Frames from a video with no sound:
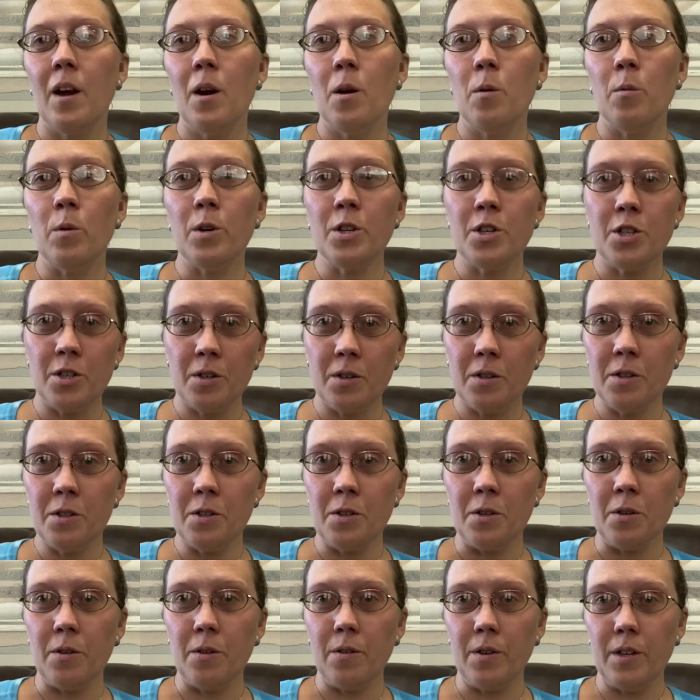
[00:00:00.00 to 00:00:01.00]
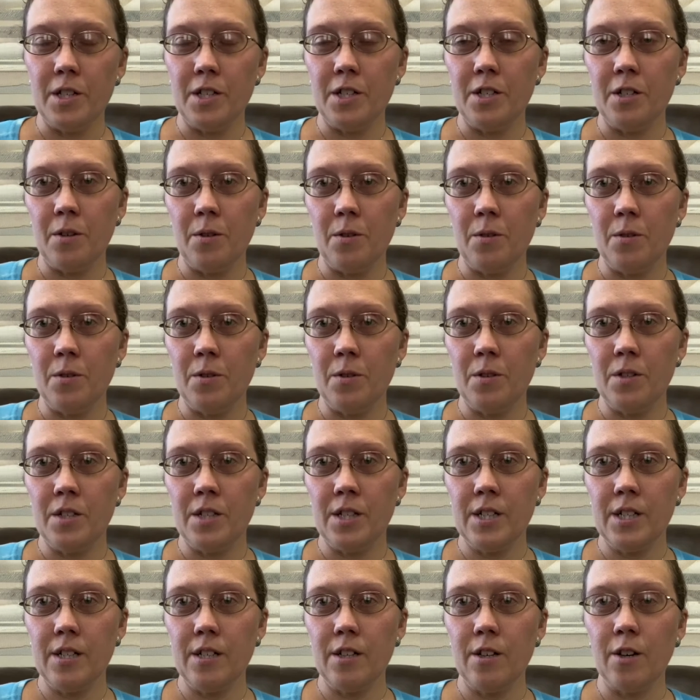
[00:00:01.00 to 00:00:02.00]
what you can do is
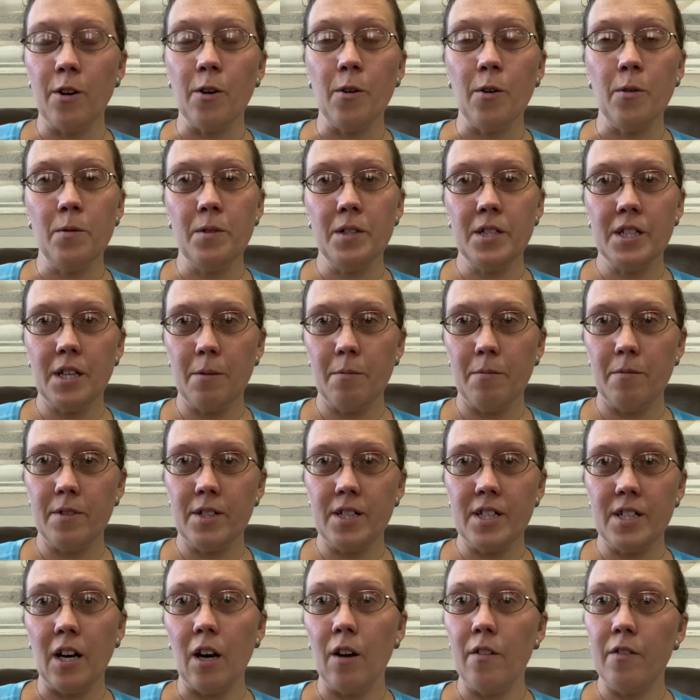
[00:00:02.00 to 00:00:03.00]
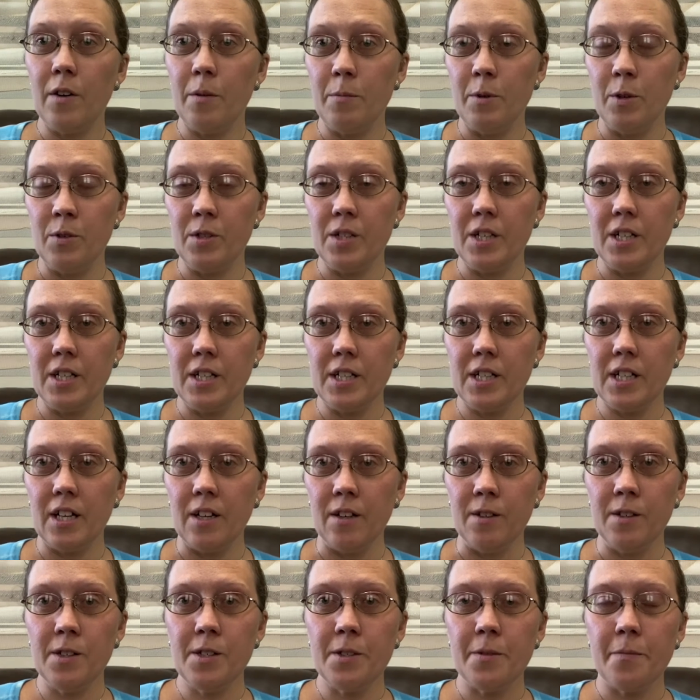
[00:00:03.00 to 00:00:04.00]
use your own self-hypnosis
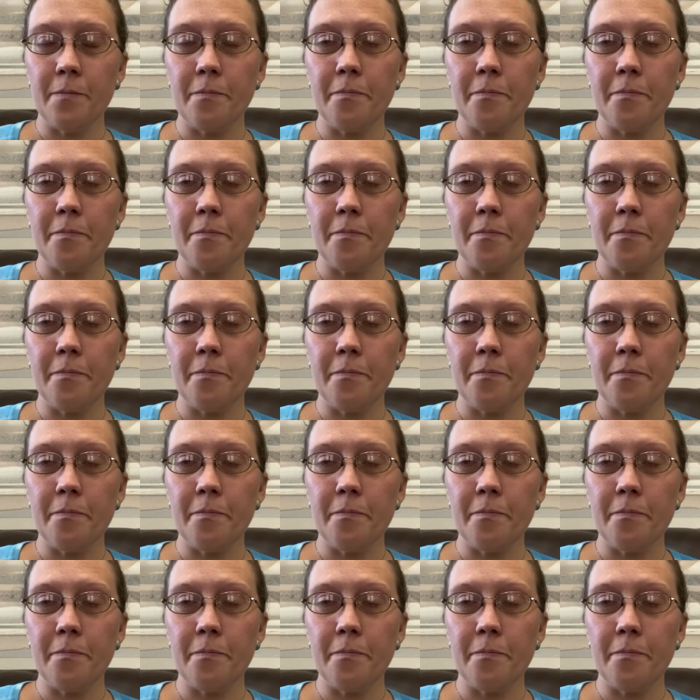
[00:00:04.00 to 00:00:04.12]
skills.